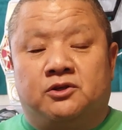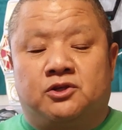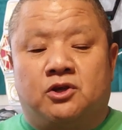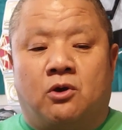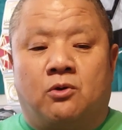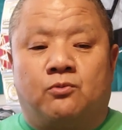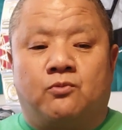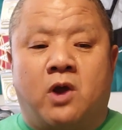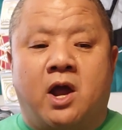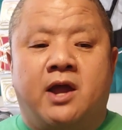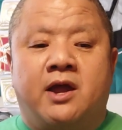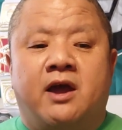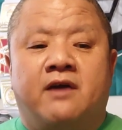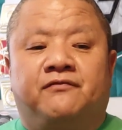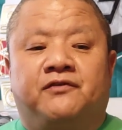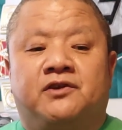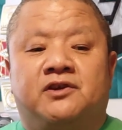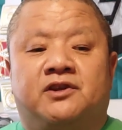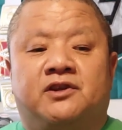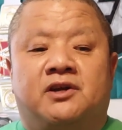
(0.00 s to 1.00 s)
So right
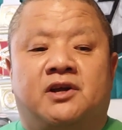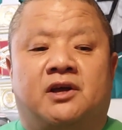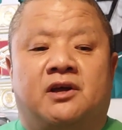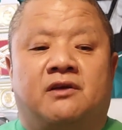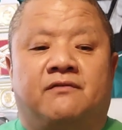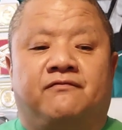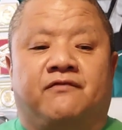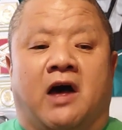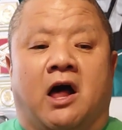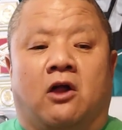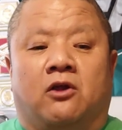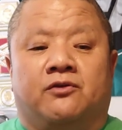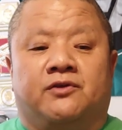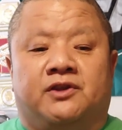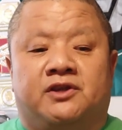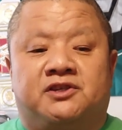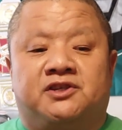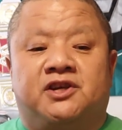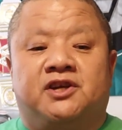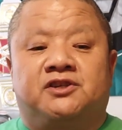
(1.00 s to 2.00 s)
after following
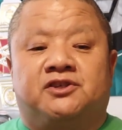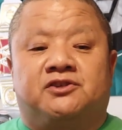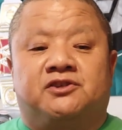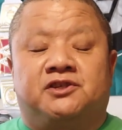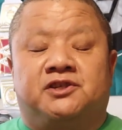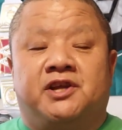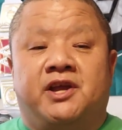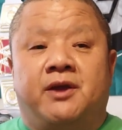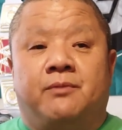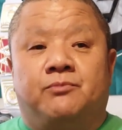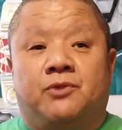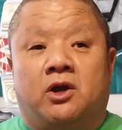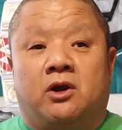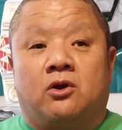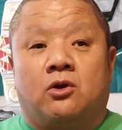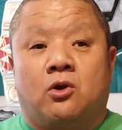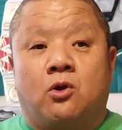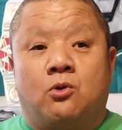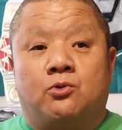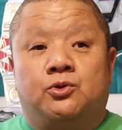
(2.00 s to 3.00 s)
the Sixers game, they're
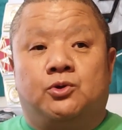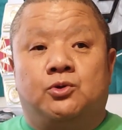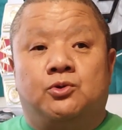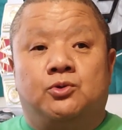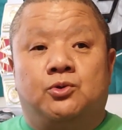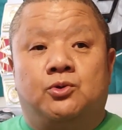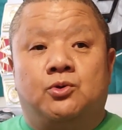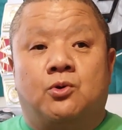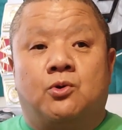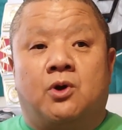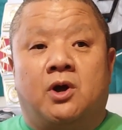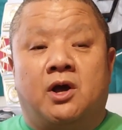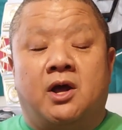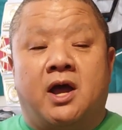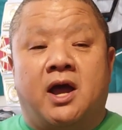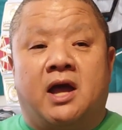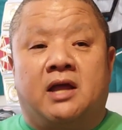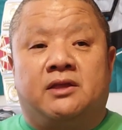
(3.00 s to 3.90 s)
going to do it